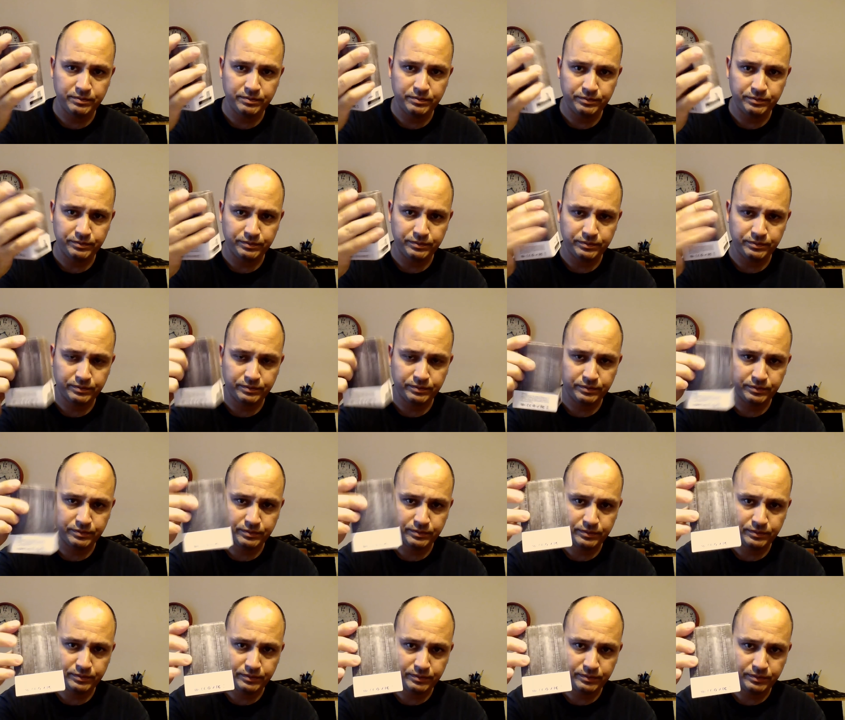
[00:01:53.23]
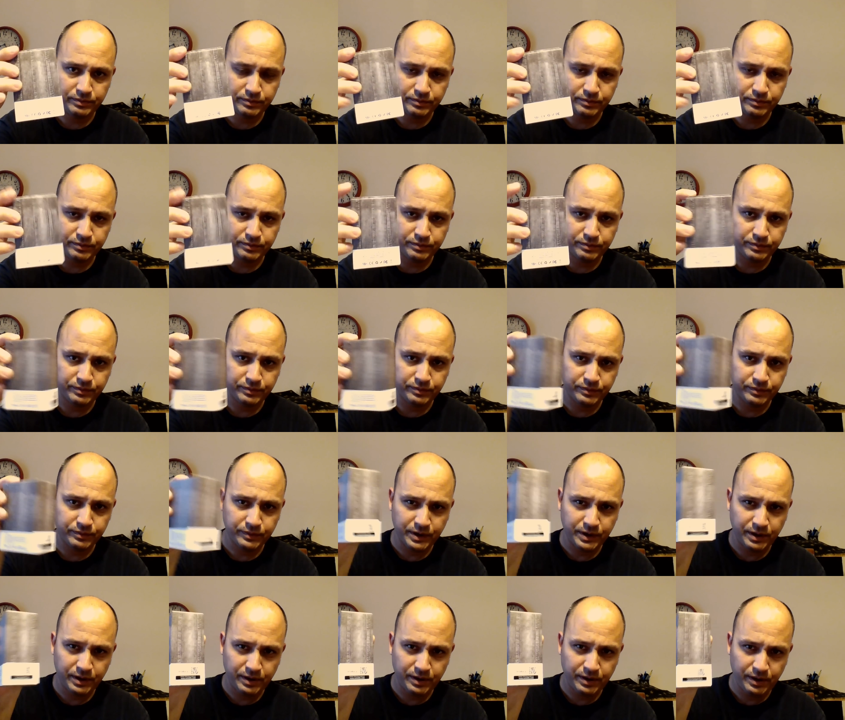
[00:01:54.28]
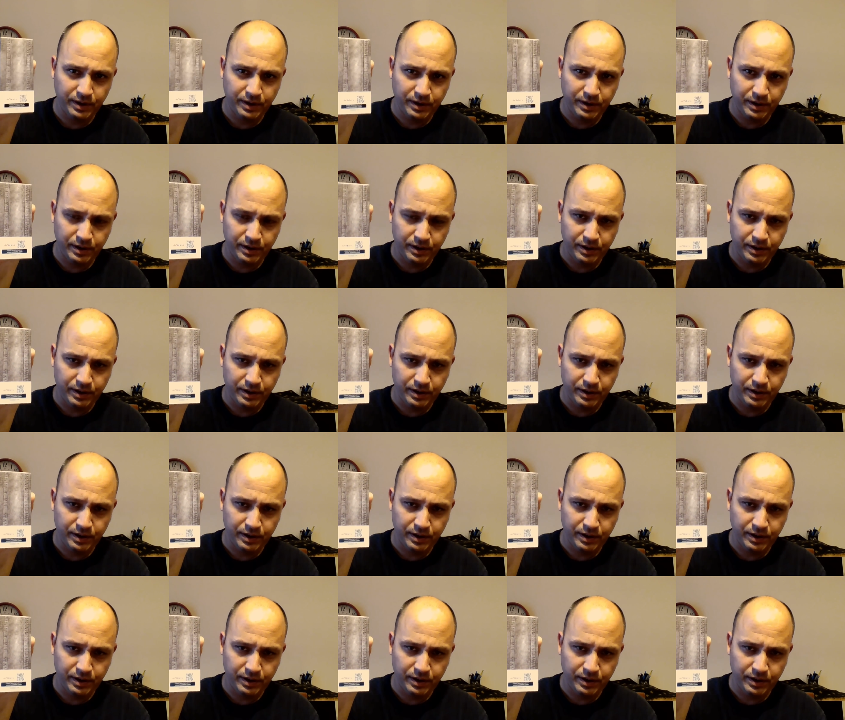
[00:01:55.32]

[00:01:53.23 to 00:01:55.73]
(silence)